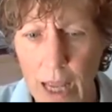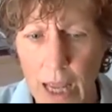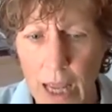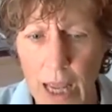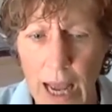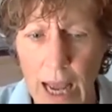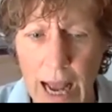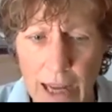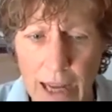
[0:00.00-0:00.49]

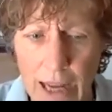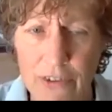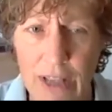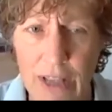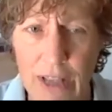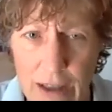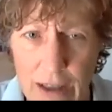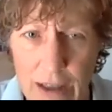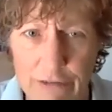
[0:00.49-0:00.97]
As
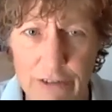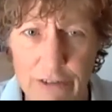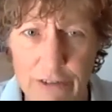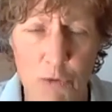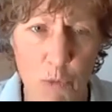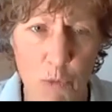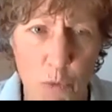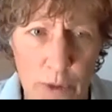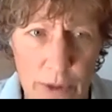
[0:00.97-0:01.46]
ever,
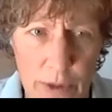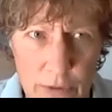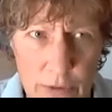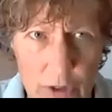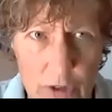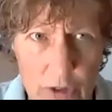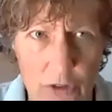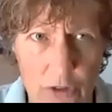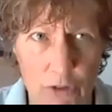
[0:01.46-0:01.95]
with a
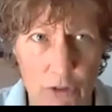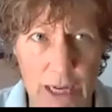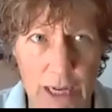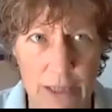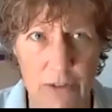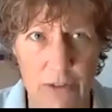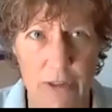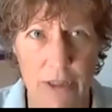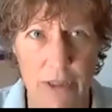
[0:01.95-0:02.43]

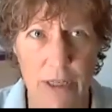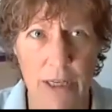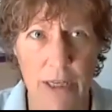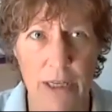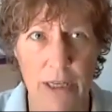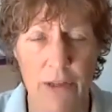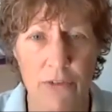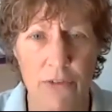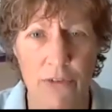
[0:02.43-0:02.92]
contractor,
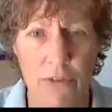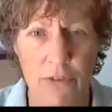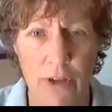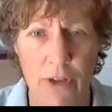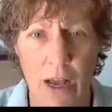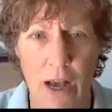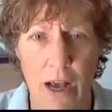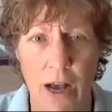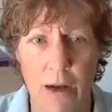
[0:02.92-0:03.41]
it's
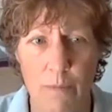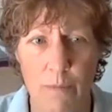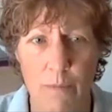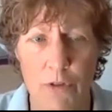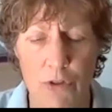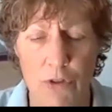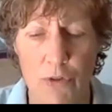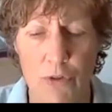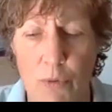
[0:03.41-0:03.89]
up
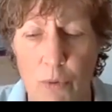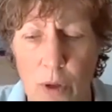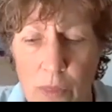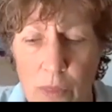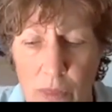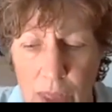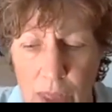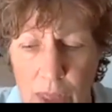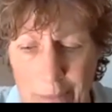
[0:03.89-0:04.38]
to
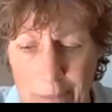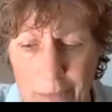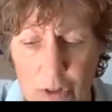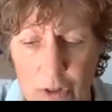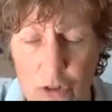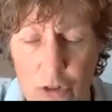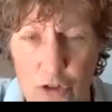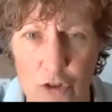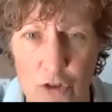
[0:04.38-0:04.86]
them
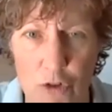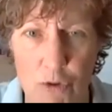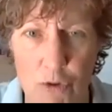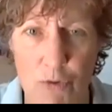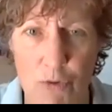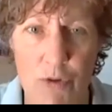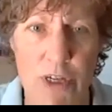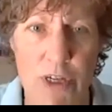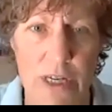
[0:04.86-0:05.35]
to
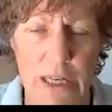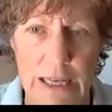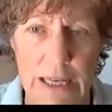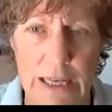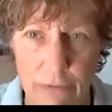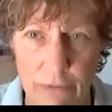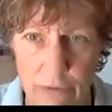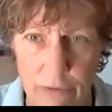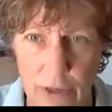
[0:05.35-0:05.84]

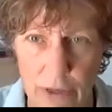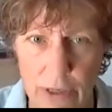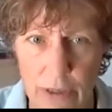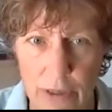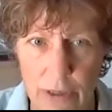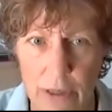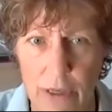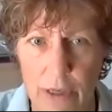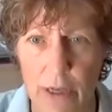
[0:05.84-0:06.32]
deliver
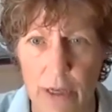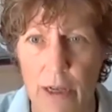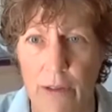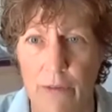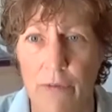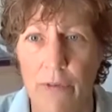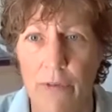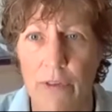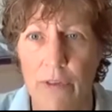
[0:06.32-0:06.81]

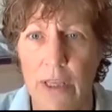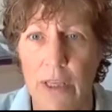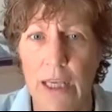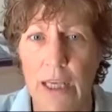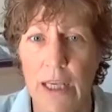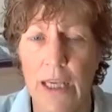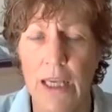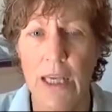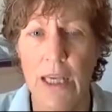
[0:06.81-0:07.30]

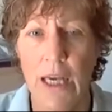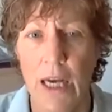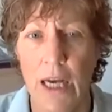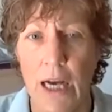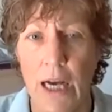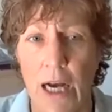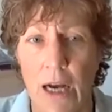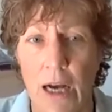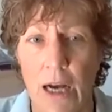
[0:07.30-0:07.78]
the
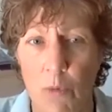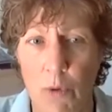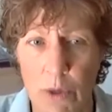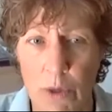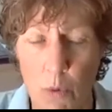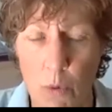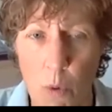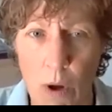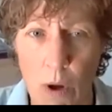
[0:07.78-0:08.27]

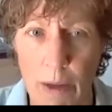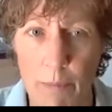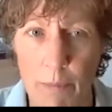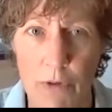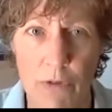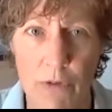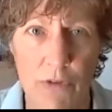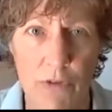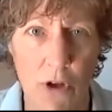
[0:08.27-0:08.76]

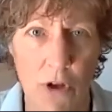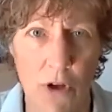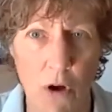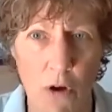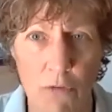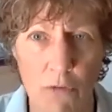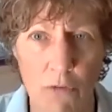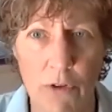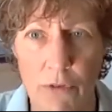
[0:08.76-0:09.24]
requirements of
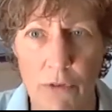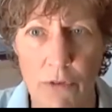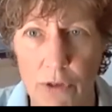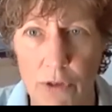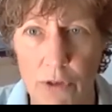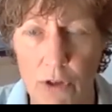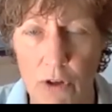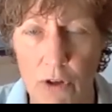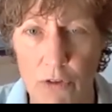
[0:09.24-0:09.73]
the
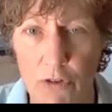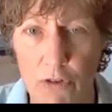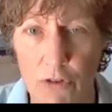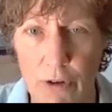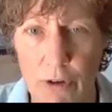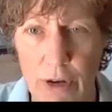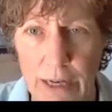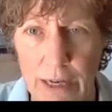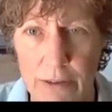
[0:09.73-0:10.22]

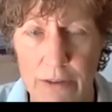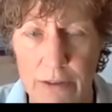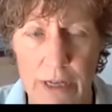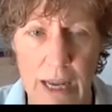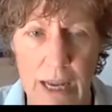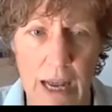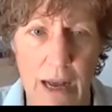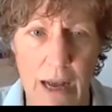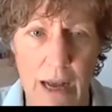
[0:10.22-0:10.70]
contract.
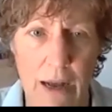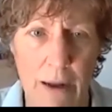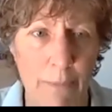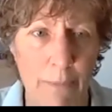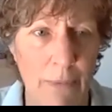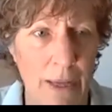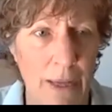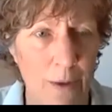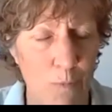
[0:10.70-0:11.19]

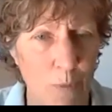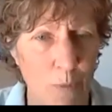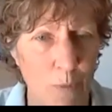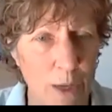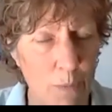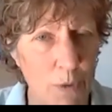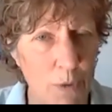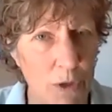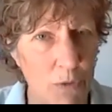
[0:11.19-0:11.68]
It may be
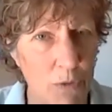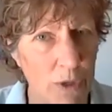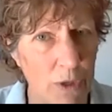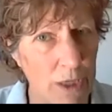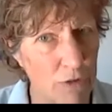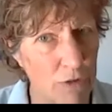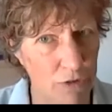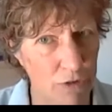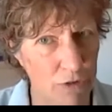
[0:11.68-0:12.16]
you need to
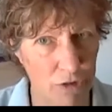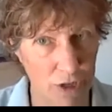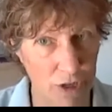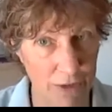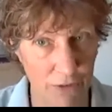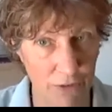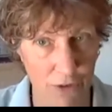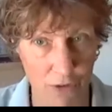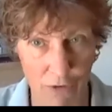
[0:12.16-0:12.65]
check the
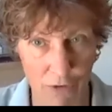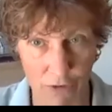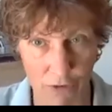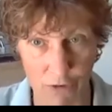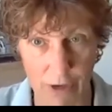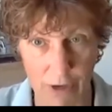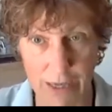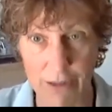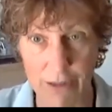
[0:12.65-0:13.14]

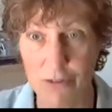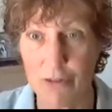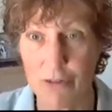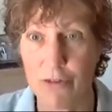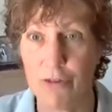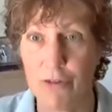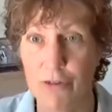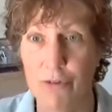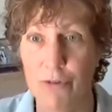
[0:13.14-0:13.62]
contract
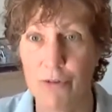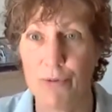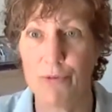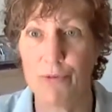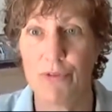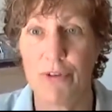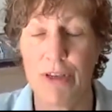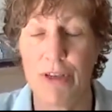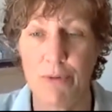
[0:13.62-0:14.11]
to
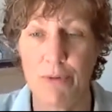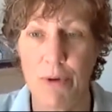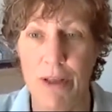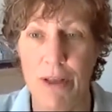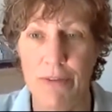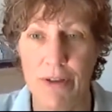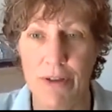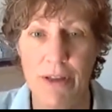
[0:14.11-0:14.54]
see whether